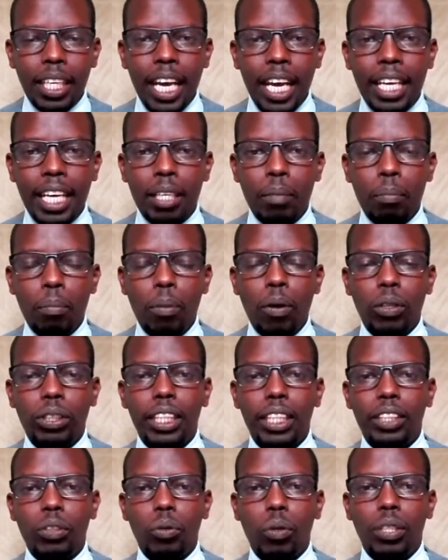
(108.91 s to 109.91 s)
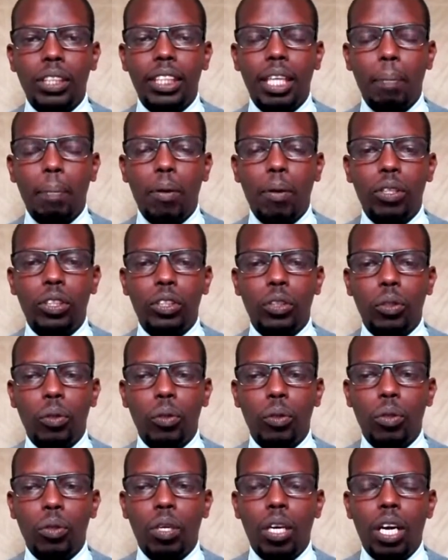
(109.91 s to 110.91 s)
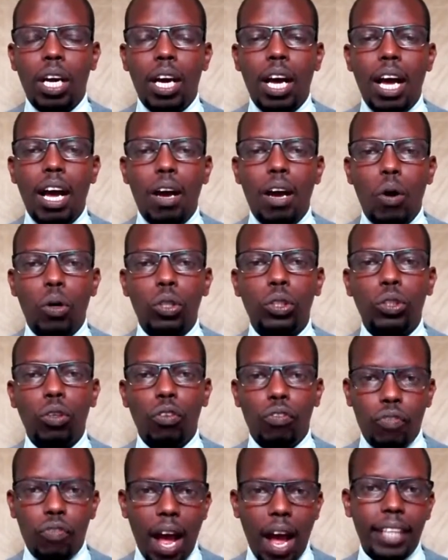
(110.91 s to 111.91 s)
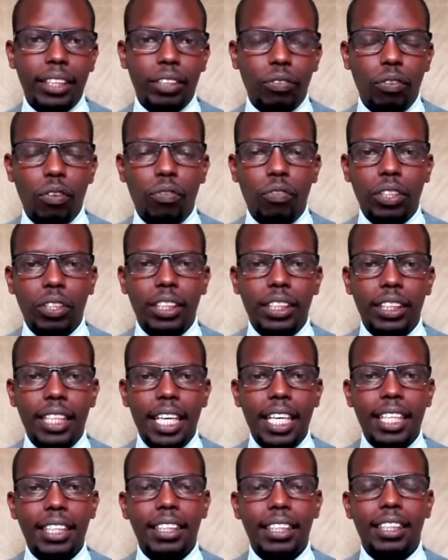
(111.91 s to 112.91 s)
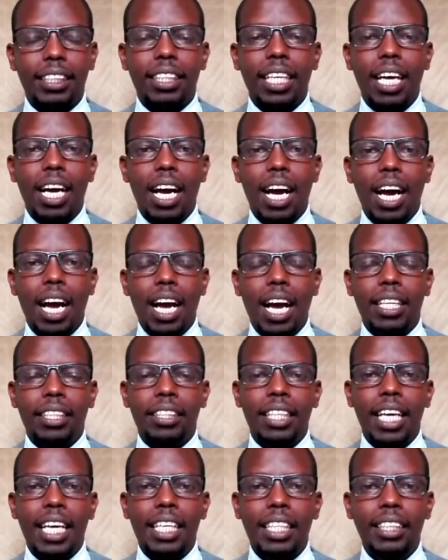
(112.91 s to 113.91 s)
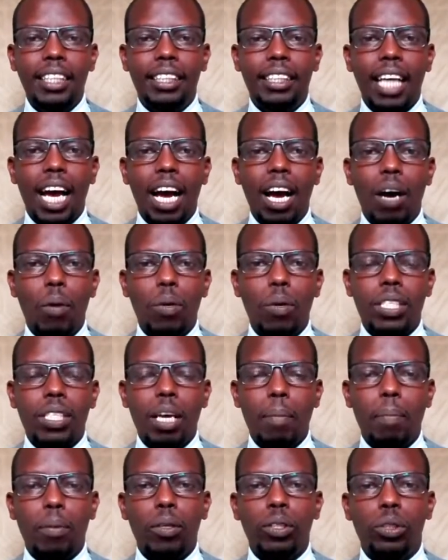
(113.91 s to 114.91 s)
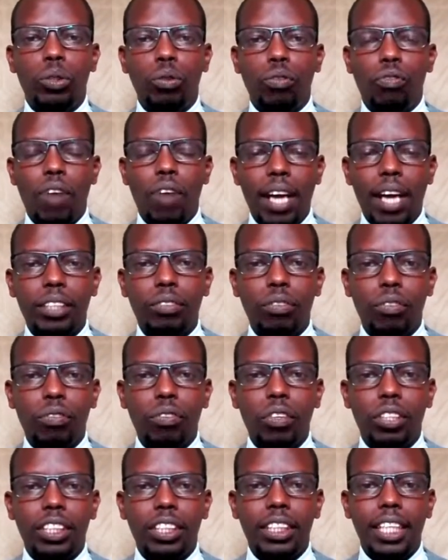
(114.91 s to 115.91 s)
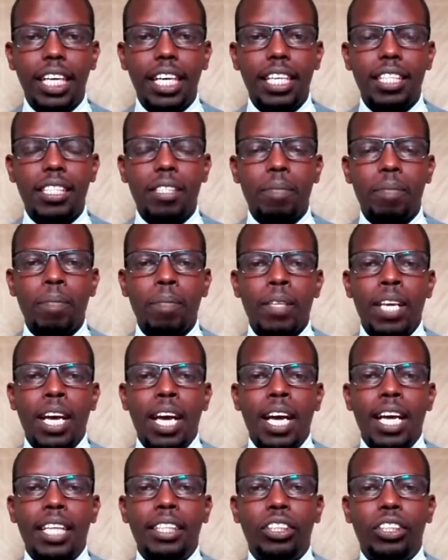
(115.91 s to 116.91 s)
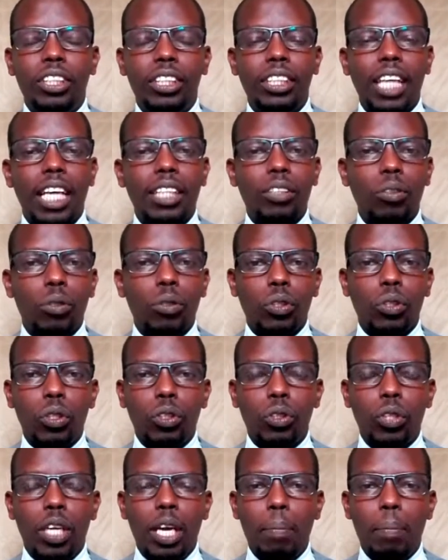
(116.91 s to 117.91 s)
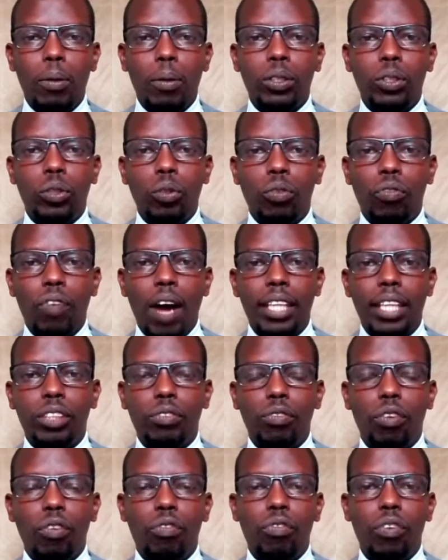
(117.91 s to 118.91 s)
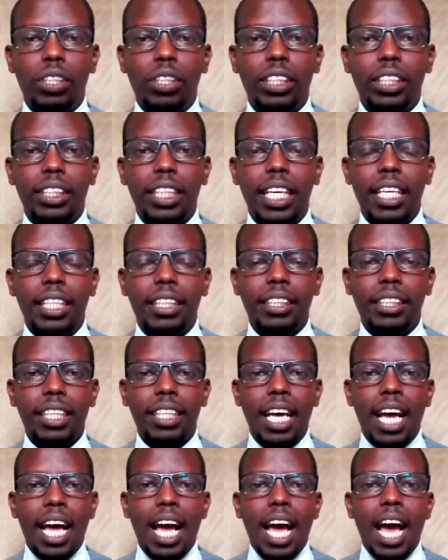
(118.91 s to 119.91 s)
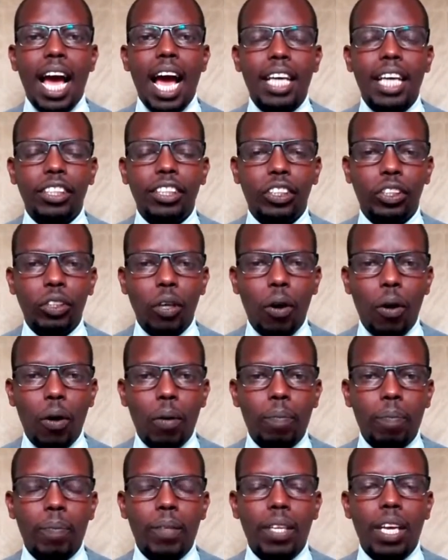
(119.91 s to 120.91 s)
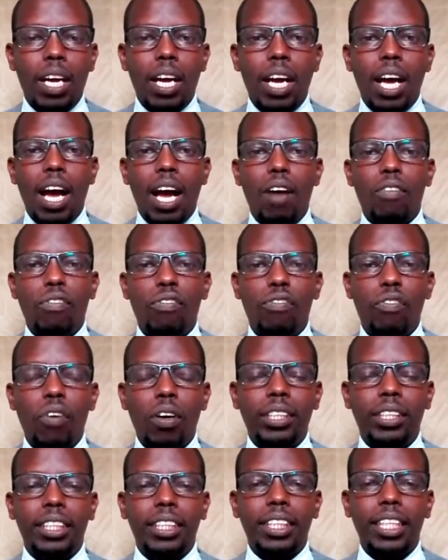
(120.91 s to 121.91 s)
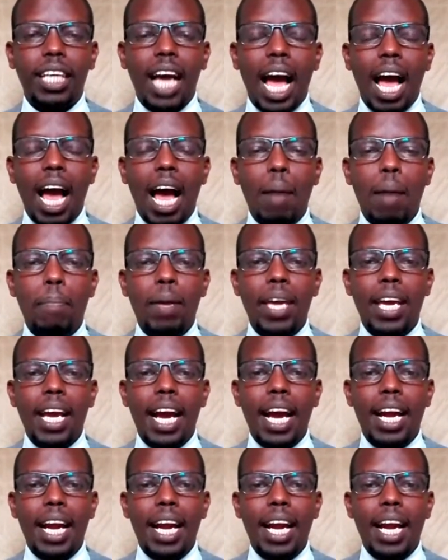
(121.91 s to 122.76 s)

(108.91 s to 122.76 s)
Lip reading: and Moses was able to also fast for 40 days. Elijah was able to fast for 40 days. Jesus was also able to fast for 40 days. And so 40 being